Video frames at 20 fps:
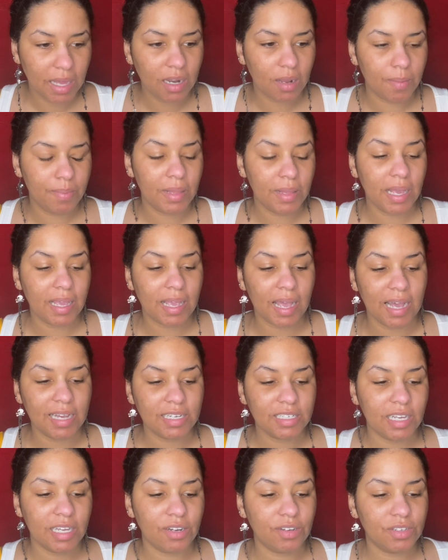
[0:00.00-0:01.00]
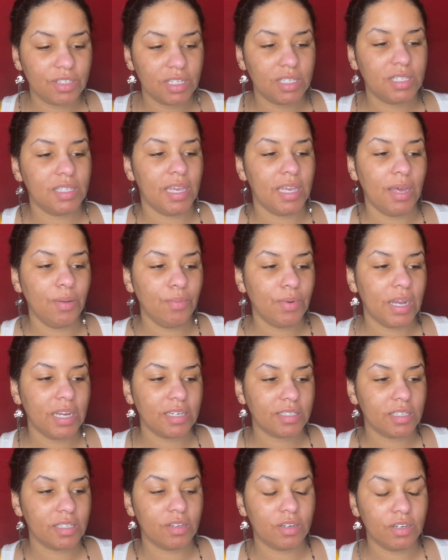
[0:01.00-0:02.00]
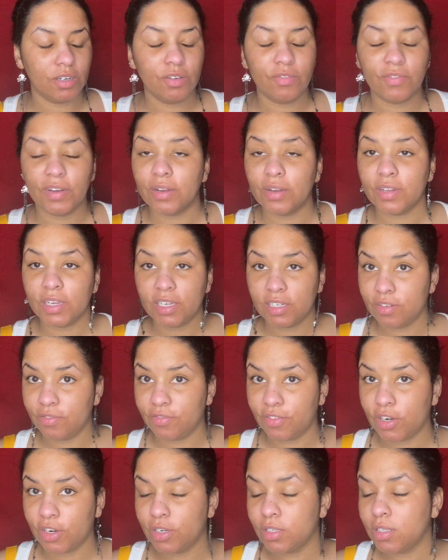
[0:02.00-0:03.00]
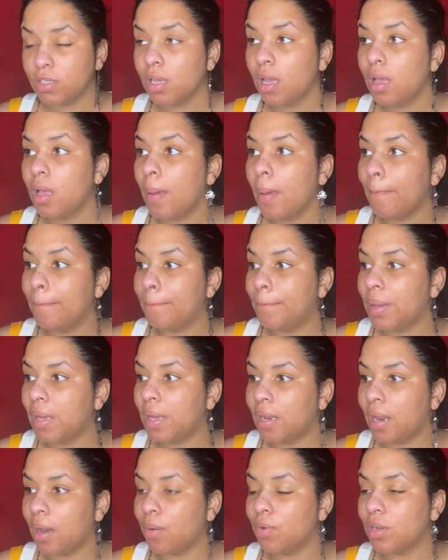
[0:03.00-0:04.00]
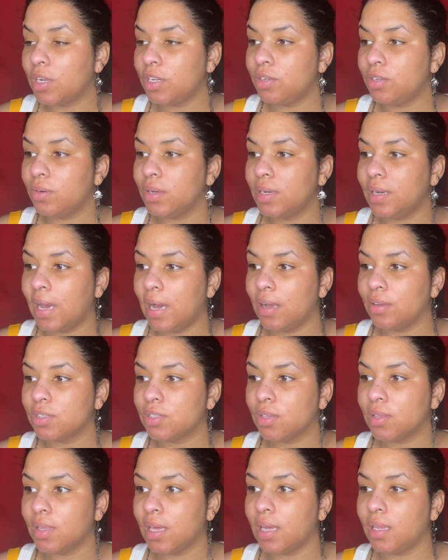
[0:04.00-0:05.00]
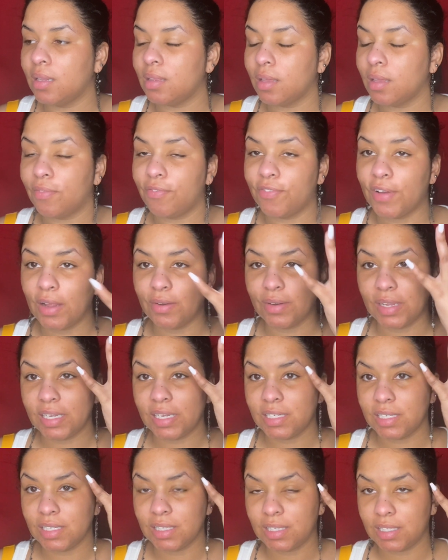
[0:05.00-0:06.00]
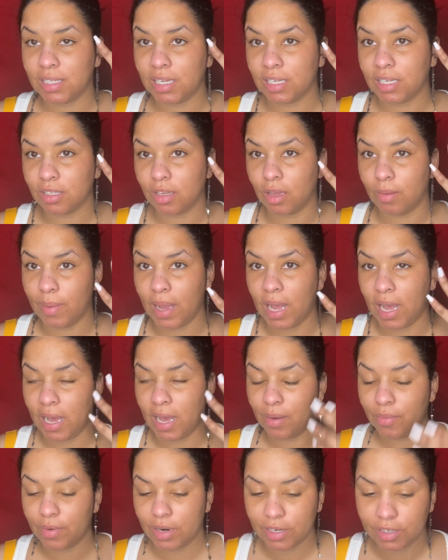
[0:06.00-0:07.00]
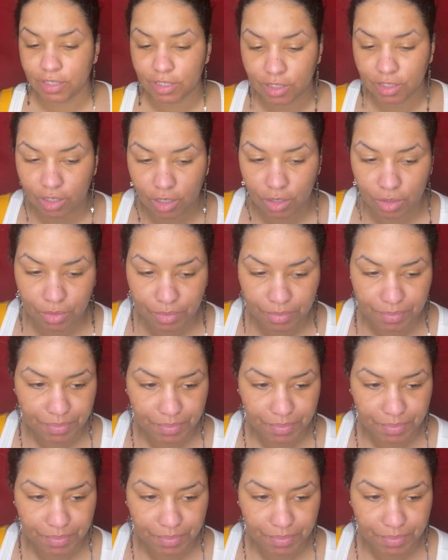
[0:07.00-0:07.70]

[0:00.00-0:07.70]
applying eyeshadow just yet. We're actually going to do foundation first. But I want to do it now so that the foundation sticks on my eye where it needs to.